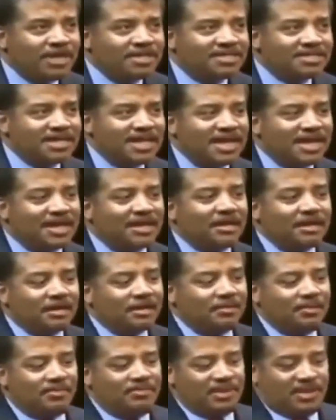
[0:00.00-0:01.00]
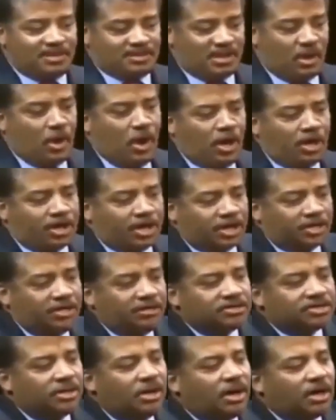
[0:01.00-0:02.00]
and say, Hawking,
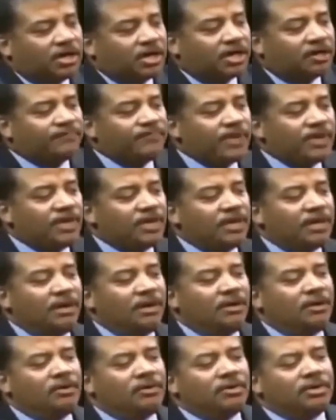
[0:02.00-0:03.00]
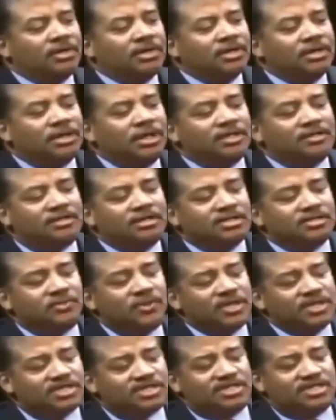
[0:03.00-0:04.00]
there's Hawking. Oh,
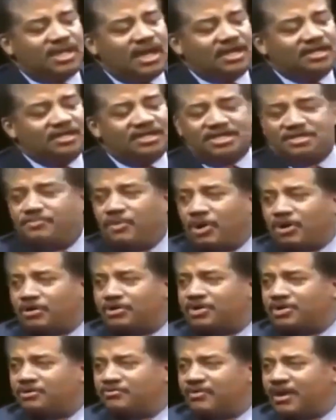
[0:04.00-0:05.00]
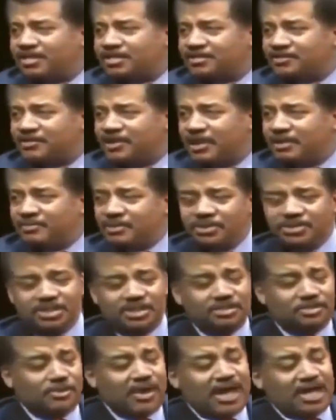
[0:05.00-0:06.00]
this one is slightly smarter than the rest of them
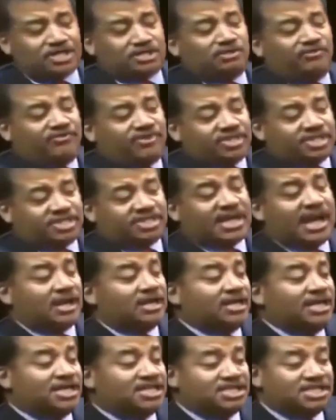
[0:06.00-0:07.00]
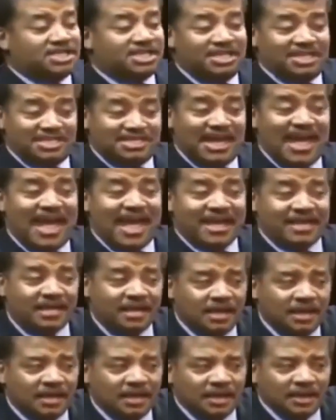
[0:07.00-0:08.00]
because he can do astrophysics calculations in his
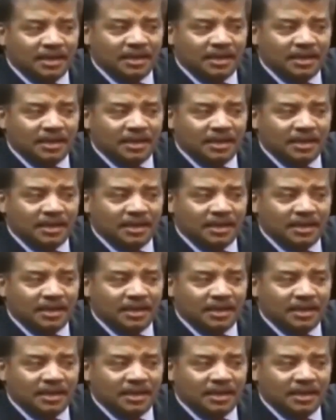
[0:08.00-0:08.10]
head.